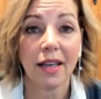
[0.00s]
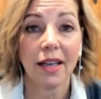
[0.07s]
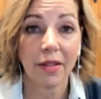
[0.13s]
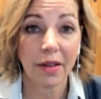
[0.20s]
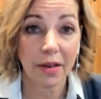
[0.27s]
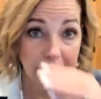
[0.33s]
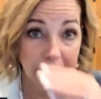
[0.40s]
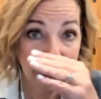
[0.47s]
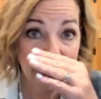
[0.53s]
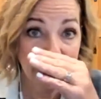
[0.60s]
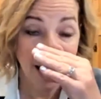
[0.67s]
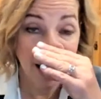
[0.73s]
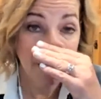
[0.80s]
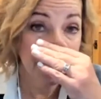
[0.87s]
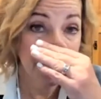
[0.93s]
and they're not
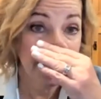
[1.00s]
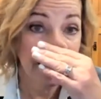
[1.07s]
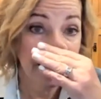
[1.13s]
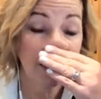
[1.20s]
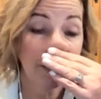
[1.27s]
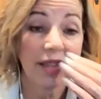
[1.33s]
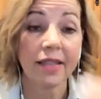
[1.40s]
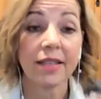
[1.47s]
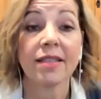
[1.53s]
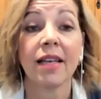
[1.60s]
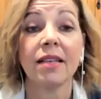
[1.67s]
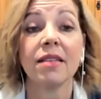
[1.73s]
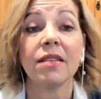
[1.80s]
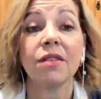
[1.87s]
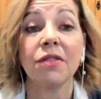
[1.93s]
operating with a
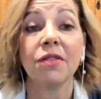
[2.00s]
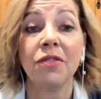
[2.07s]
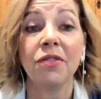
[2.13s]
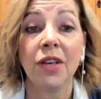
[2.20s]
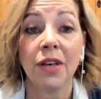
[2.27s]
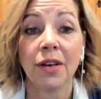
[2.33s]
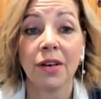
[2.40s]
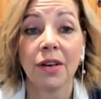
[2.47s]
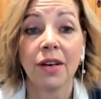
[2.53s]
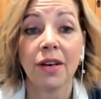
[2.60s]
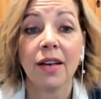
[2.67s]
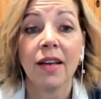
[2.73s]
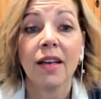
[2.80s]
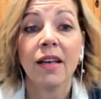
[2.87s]
sense of fear.